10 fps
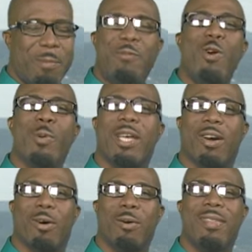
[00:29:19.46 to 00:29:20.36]
Before we
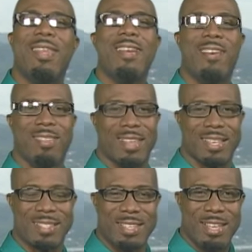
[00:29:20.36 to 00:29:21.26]
go, think on
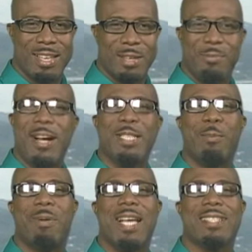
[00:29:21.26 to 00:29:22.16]
this. Find a
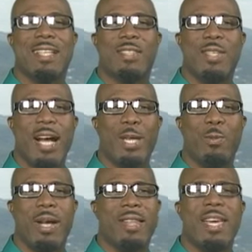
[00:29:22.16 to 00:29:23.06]
place inside
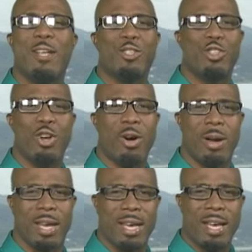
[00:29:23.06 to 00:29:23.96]
where there's
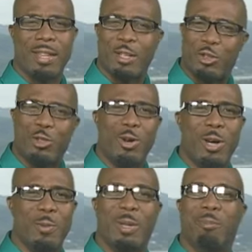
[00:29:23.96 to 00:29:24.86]
joy, and the
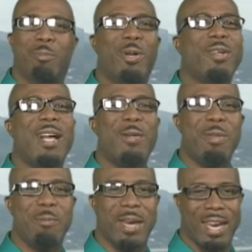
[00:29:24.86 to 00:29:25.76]
joy will burn out
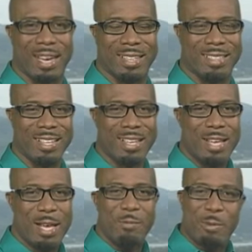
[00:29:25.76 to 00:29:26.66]
the pain.
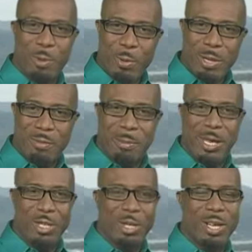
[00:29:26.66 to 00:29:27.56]
For more
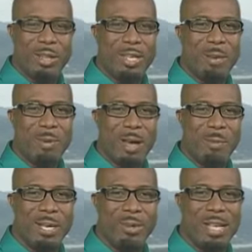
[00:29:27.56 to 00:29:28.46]
information on the
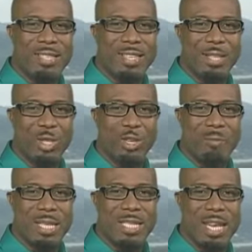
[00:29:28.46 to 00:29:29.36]
upcoming Grade 6
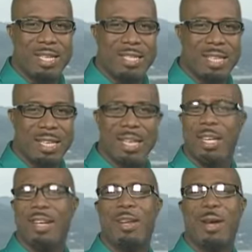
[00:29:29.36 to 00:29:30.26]
Achievement Test,
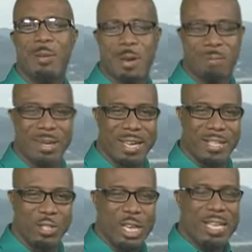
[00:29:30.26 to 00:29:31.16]
click on our webpage,